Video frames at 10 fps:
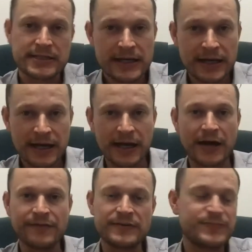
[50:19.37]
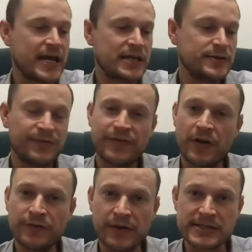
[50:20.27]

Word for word: Uh, I was saying some phone, for instance,